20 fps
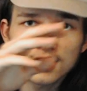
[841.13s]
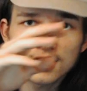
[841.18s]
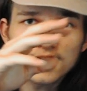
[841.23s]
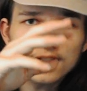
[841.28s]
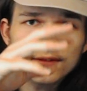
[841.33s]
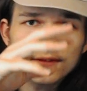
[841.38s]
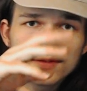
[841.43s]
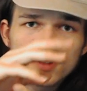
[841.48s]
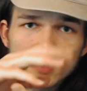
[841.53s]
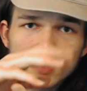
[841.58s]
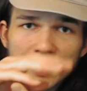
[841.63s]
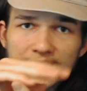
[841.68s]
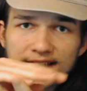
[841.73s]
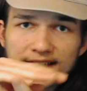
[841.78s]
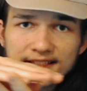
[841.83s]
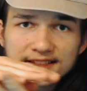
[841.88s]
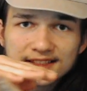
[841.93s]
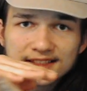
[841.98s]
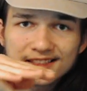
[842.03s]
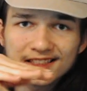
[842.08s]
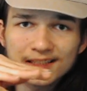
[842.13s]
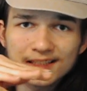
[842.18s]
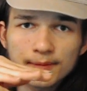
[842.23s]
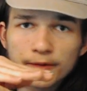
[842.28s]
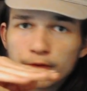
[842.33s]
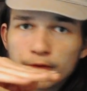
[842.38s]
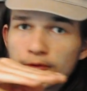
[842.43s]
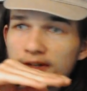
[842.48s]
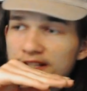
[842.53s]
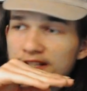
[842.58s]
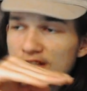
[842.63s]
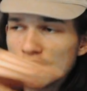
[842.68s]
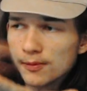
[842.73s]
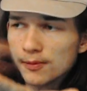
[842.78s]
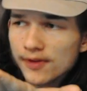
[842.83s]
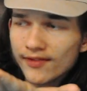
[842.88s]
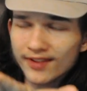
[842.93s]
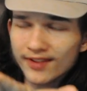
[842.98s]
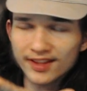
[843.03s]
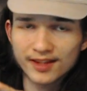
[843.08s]
of latency between you
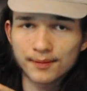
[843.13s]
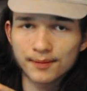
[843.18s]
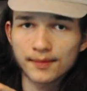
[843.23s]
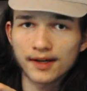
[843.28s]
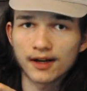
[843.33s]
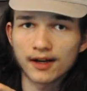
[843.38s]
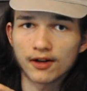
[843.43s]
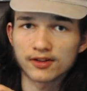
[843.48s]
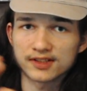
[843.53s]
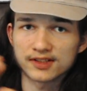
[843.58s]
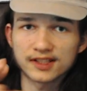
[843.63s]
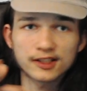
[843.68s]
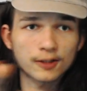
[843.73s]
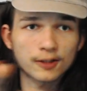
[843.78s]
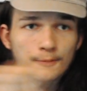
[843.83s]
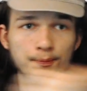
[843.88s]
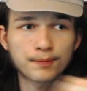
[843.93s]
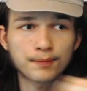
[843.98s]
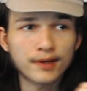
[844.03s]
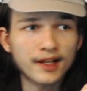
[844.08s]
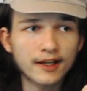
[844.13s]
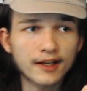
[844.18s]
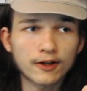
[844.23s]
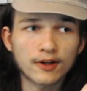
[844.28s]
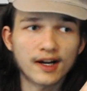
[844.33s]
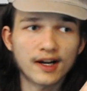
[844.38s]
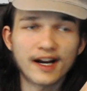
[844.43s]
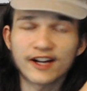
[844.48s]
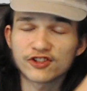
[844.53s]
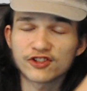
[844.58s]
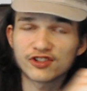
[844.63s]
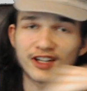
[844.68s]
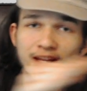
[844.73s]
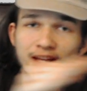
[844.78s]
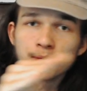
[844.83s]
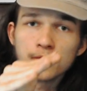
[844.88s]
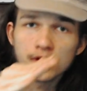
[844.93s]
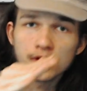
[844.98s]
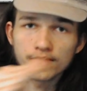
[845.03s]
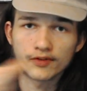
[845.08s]
moving the mouse and your player actually
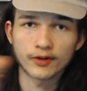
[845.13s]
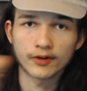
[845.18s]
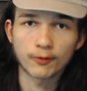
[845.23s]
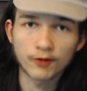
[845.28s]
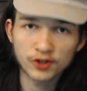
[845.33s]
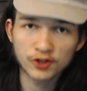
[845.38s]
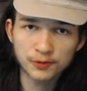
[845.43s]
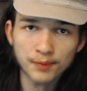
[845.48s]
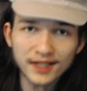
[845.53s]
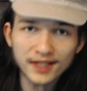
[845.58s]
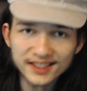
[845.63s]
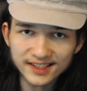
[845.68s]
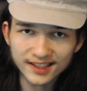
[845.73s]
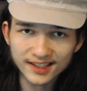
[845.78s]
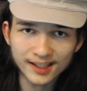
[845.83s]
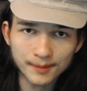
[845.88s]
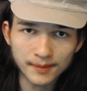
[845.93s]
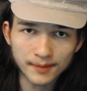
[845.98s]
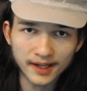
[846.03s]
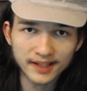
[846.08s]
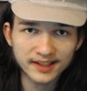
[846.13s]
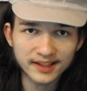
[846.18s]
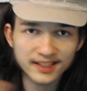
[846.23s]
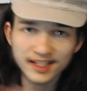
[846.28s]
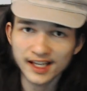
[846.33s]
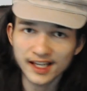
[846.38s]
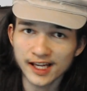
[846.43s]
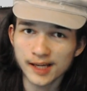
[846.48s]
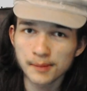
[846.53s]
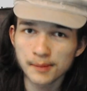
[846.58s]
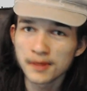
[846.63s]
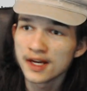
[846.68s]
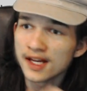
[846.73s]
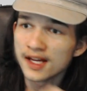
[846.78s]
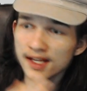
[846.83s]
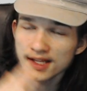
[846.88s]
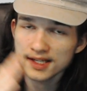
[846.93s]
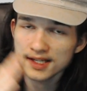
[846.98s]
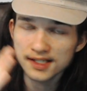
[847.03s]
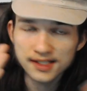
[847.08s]
moving, which basically made the game
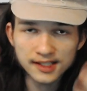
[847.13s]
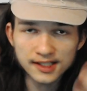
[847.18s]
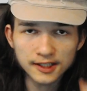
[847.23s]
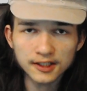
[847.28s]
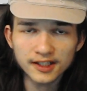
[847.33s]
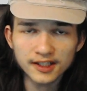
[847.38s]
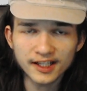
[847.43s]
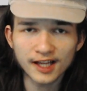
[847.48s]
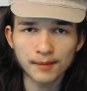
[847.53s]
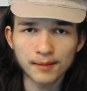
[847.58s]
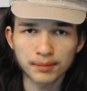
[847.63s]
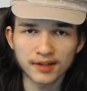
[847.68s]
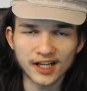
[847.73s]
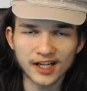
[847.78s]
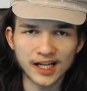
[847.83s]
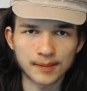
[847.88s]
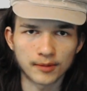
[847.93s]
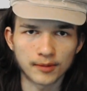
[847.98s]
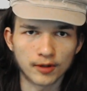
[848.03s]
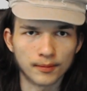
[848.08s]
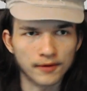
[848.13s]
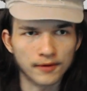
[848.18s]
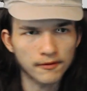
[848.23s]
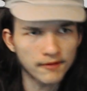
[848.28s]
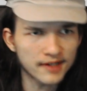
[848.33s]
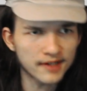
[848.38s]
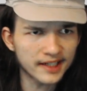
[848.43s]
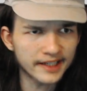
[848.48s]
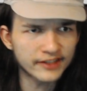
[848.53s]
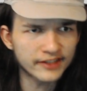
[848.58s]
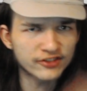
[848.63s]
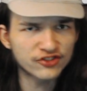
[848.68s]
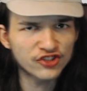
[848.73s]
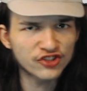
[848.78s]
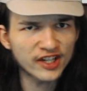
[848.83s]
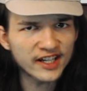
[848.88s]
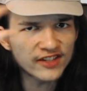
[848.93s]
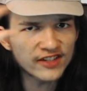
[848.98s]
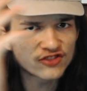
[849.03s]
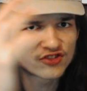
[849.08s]
nearly unplayable. But when I
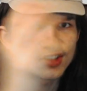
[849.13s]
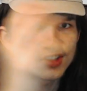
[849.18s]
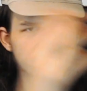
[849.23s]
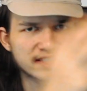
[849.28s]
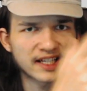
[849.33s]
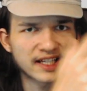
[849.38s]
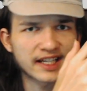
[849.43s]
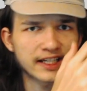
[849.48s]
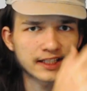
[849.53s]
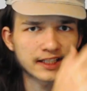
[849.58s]
changed the settings